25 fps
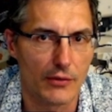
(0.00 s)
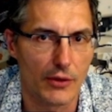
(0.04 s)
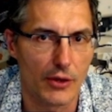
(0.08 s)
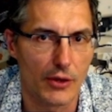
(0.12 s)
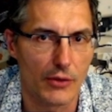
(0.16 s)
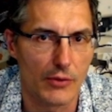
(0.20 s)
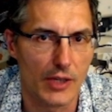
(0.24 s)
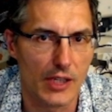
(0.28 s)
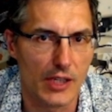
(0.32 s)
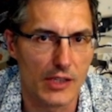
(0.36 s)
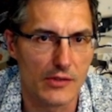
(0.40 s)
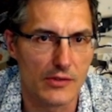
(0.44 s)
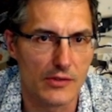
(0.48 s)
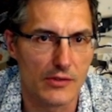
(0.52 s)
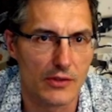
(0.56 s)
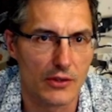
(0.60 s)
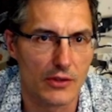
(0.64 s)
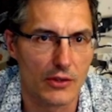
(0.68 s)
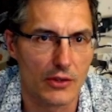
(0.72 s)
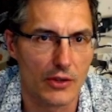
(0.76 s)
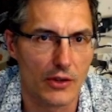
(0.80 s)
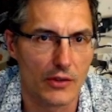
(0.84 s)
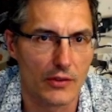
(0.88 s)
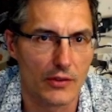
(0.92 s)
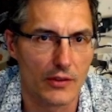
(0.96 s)
for which the
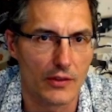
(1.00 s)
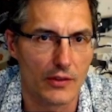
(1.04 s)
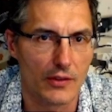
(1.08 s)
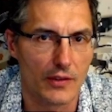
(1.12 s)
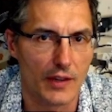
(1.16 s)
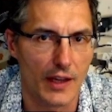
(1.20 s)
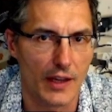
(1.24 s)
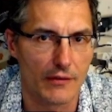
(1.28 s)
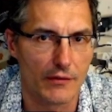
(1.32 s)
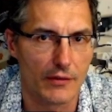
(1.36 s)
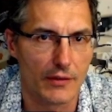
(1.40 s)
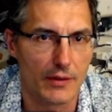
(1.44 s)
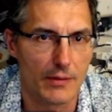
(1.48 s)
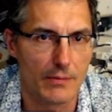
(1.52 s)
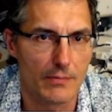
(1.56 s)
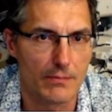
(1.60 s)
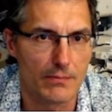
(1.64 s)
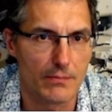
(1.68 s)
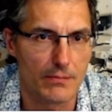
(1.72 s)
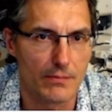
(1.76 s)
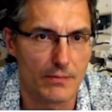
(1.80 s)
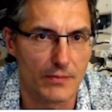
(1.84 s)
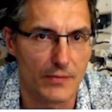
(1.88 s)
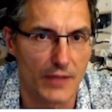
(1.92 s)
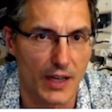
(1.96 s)
courses
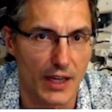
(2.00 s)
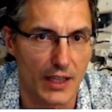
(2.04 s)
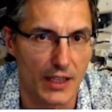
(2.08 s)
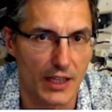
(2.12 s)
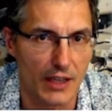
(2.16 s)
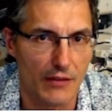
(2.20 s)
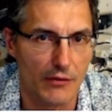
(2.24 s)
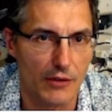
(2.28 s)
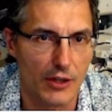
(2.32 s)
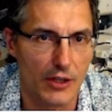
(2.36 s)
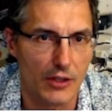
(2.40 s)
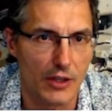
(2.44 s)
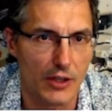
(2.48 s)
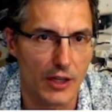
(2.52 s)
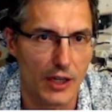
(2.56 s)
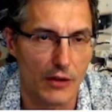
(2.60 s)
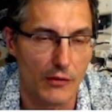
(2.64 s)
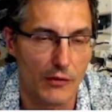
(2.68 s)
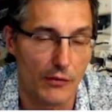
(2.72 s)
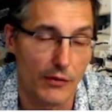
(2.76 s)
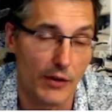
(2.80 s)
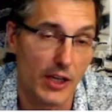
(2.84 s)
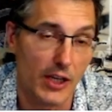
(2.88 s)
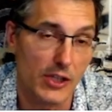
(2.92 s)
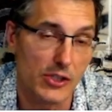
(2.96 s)
are given in
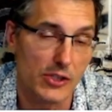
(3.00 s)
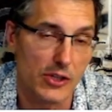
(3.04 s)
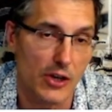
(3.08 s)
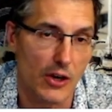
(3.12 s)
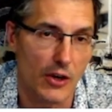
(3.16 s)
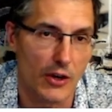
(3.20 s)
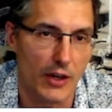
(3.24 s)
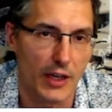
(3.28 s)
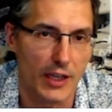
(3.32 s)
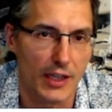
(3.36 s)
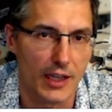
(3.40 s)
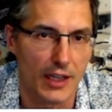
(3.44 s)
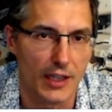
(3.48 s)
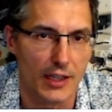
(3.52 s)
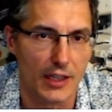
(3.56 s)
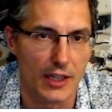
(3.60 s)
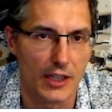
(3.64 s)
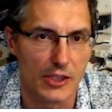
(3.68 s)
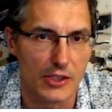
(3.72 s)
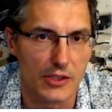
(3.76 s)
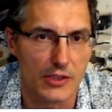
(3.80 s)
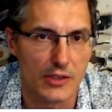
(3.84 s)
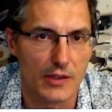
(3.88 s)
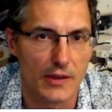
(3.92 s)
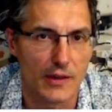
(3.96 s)
French or in
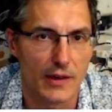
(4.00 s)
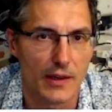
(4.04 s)
English.